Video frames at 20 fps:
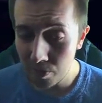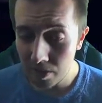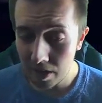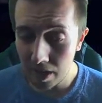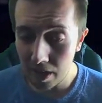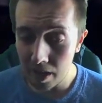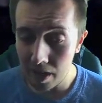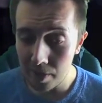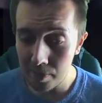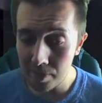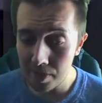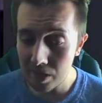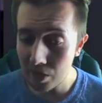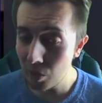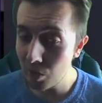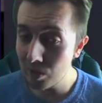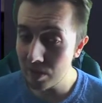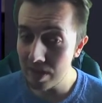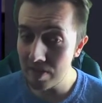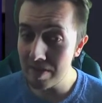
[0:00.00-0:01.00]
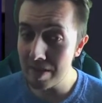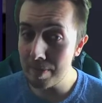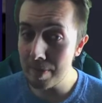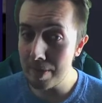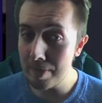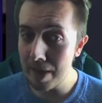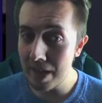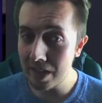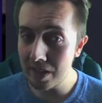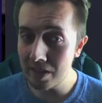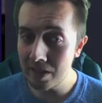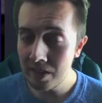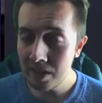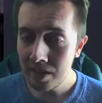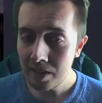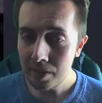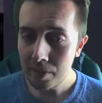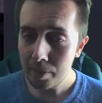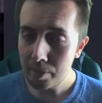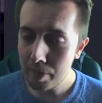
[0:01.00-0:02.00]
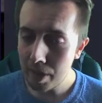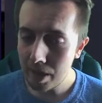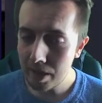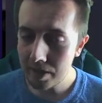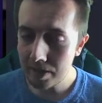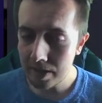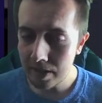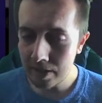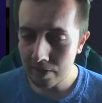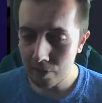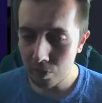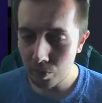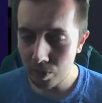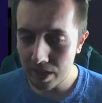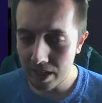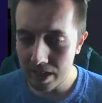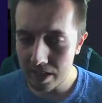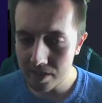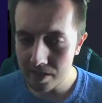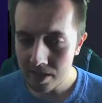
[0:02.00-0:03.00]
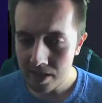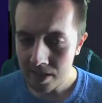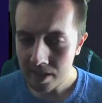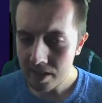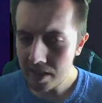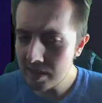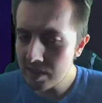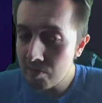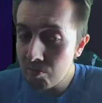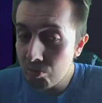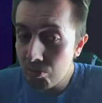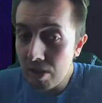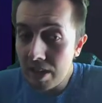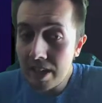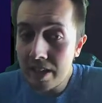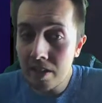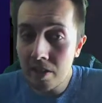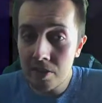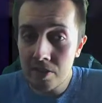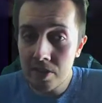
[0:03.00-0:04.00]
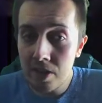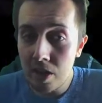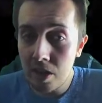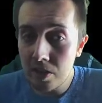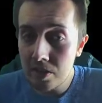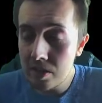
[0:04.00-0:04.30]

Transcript: Um, it could definitely be better, but I think for what it is, there's some really nice cards.